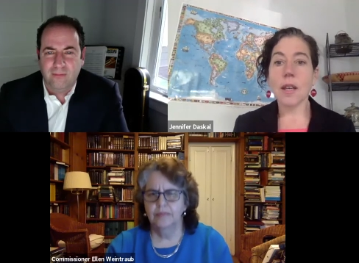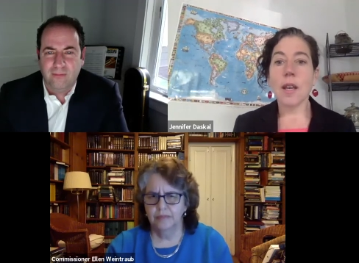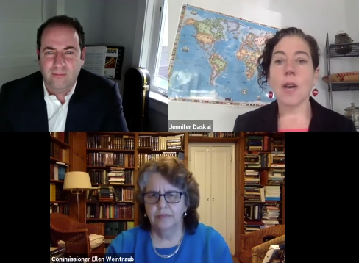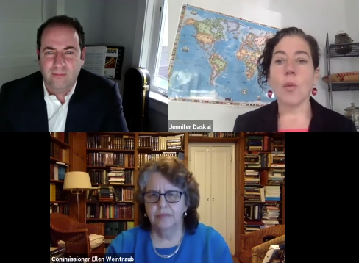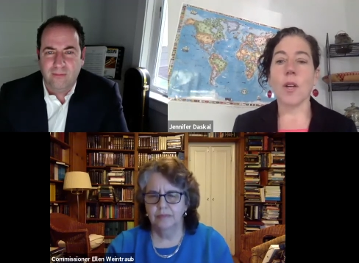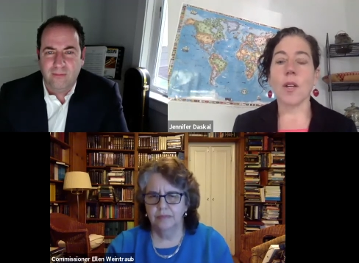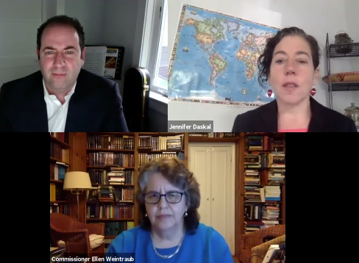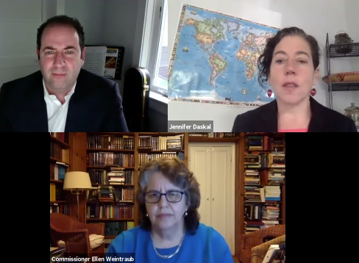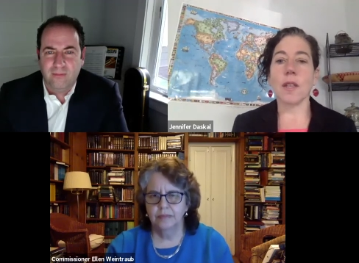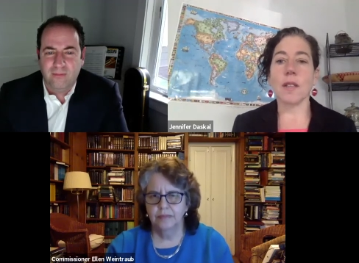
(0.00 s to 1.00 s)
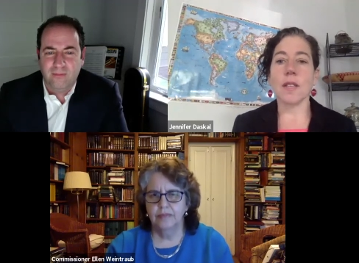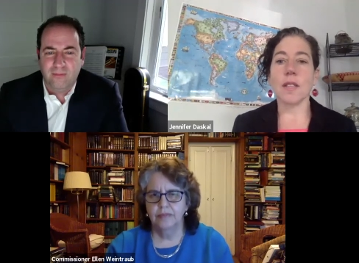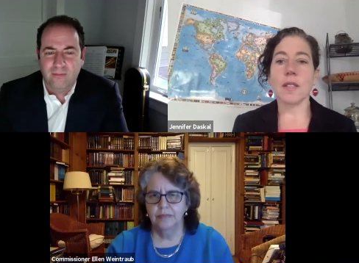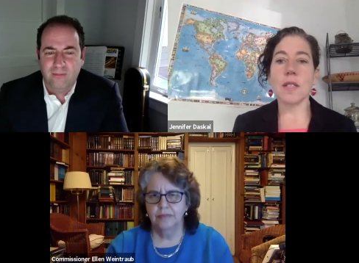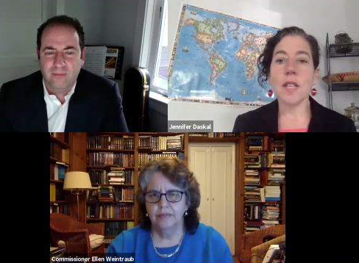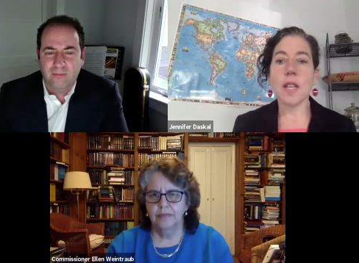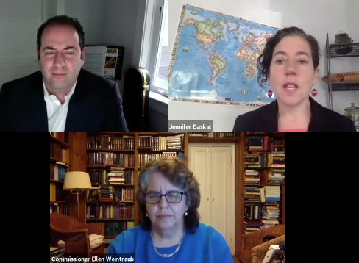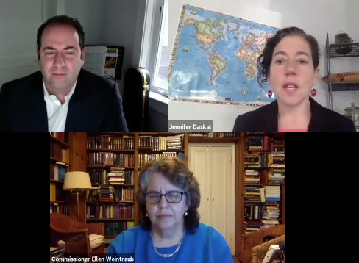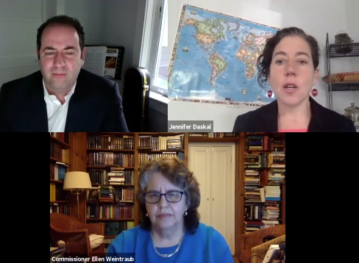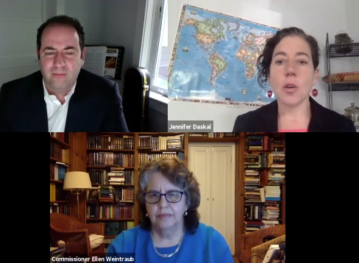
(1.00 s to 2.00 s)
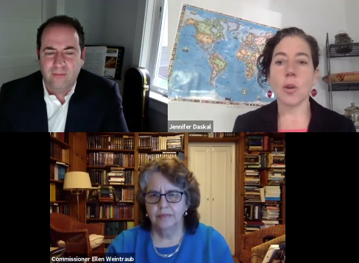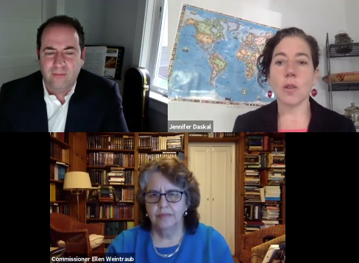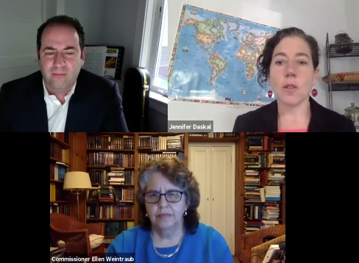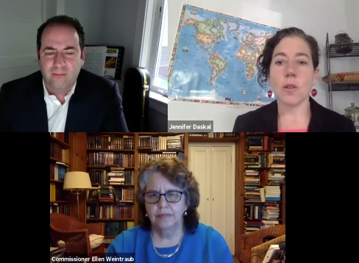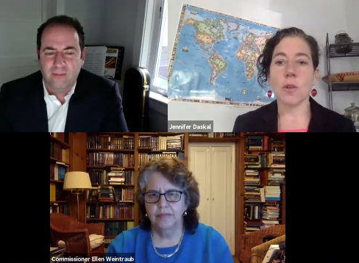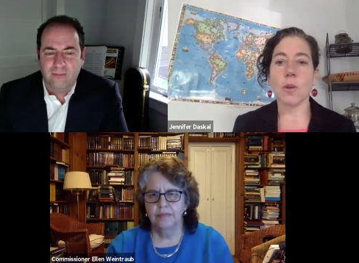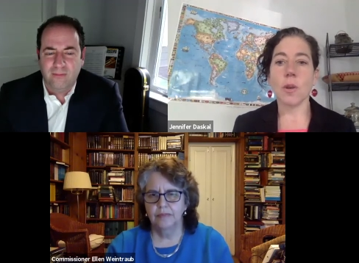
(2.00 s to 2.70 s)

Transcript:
Speaker 1: and one of the things that's needed in order to